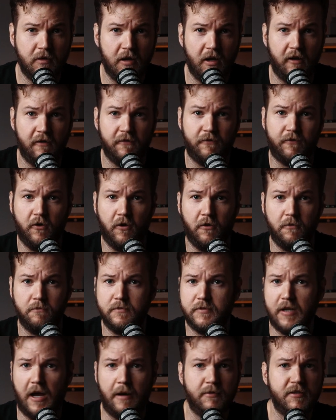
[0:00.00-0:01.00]
and
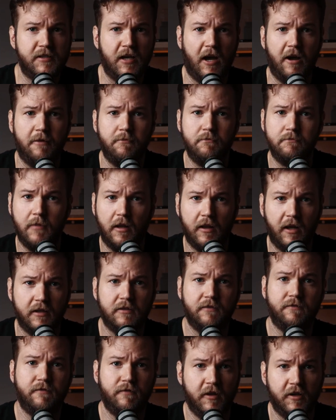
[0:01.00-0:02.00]
from time to time, I
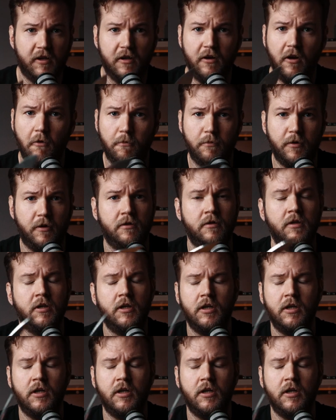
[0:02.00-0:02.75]
like to flick it open.